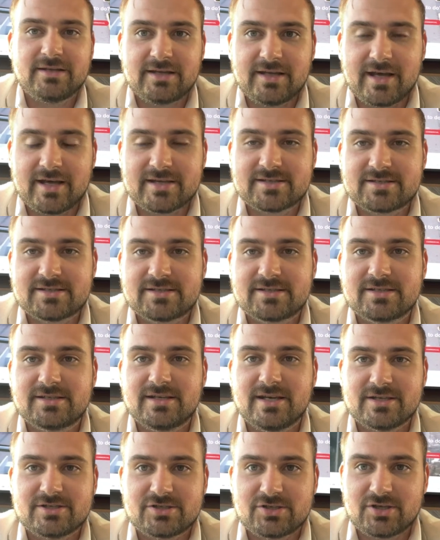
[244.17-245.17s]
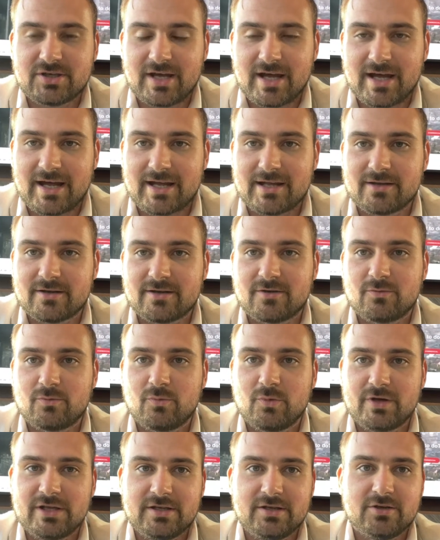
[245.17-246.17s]
Yes, yes you can.
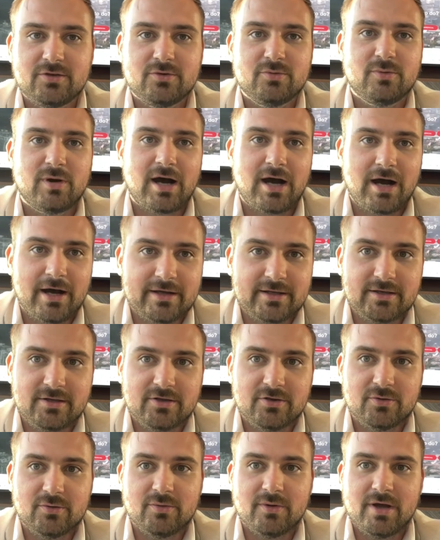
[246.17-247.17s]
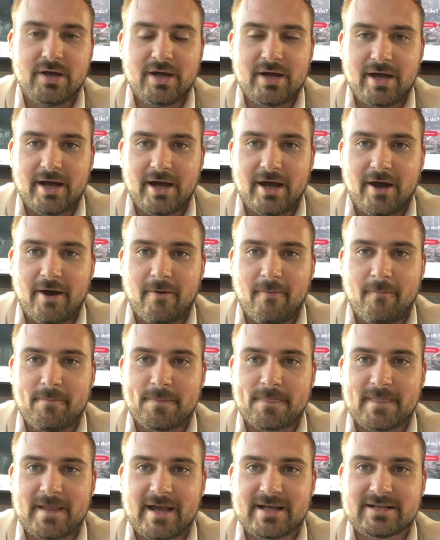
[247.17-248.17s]
We do, I do.
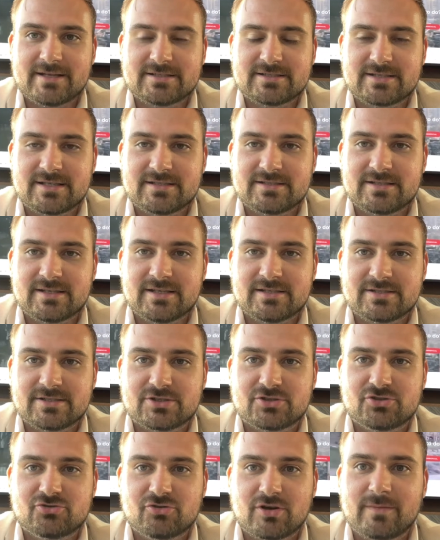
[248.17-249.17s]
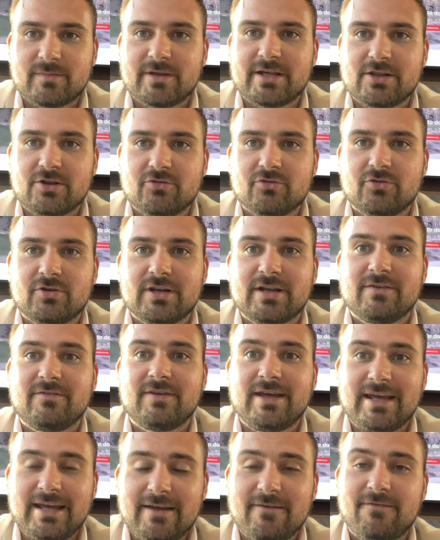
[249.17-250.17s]
Um, and it's, it's, it's, extremely
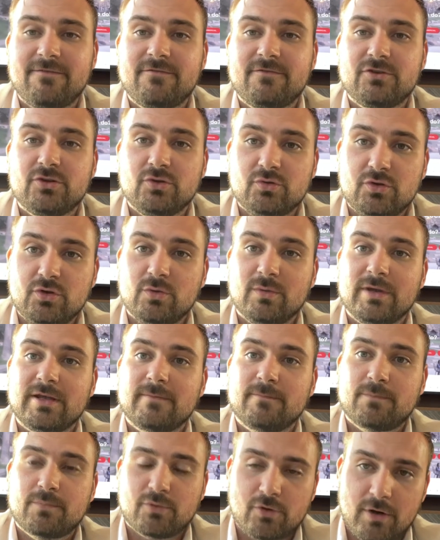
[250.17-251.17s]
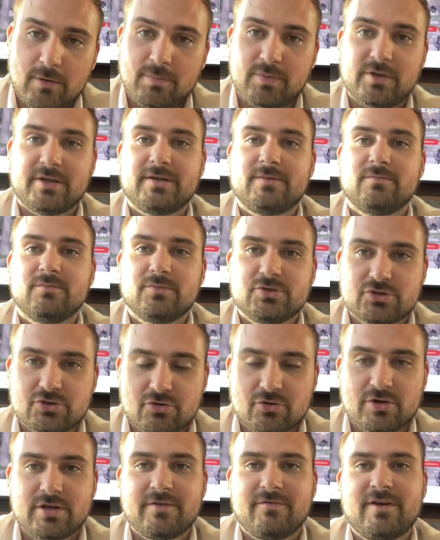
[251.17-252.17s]
lucrative if you do it properly.
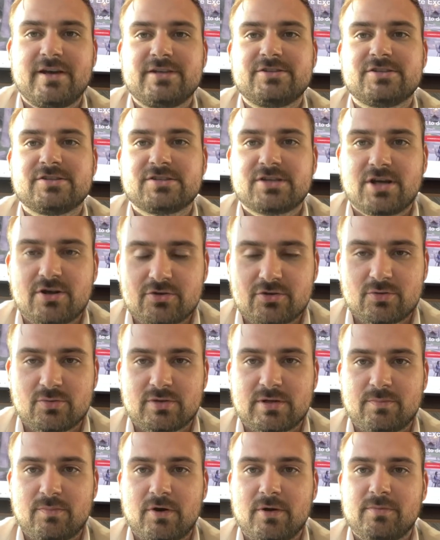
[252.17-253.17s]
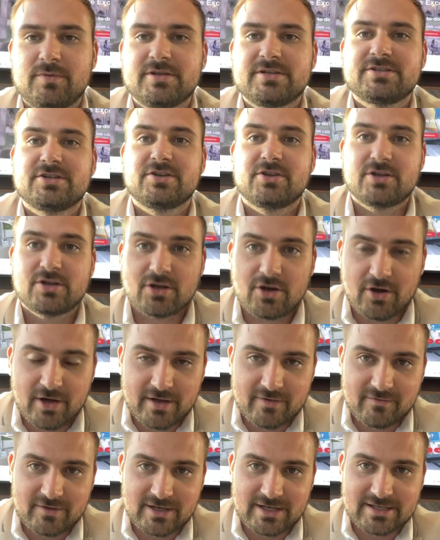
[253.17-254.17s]
Majority of agents aren't doing it properly, so they're not
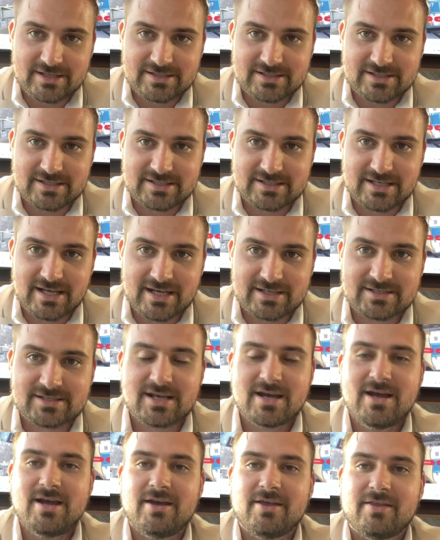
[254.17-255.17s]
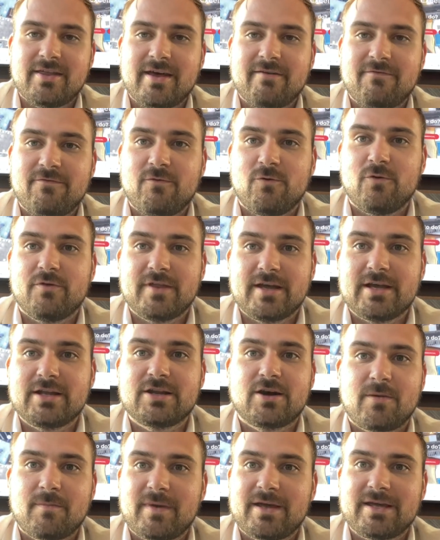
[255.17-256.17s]
having any success. Therefore, they are
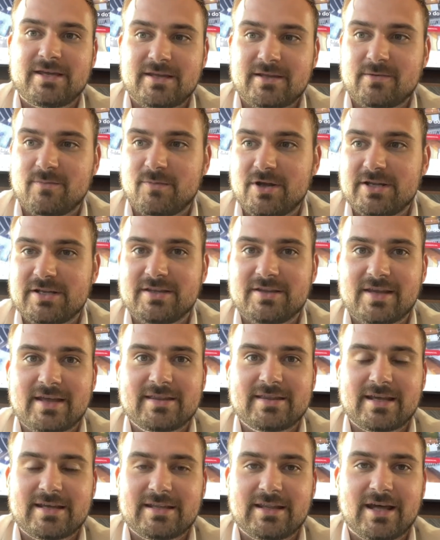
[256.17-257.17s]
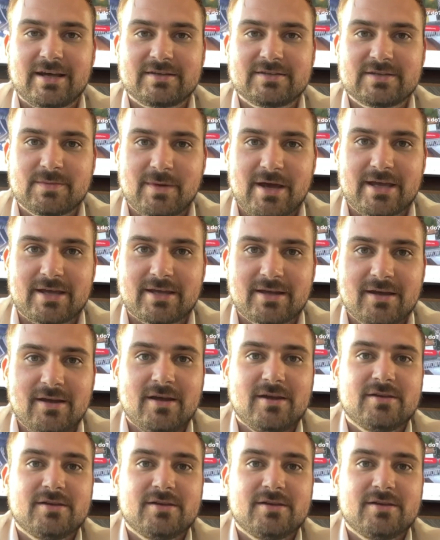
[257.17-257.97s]
not making the money that they'd like to make.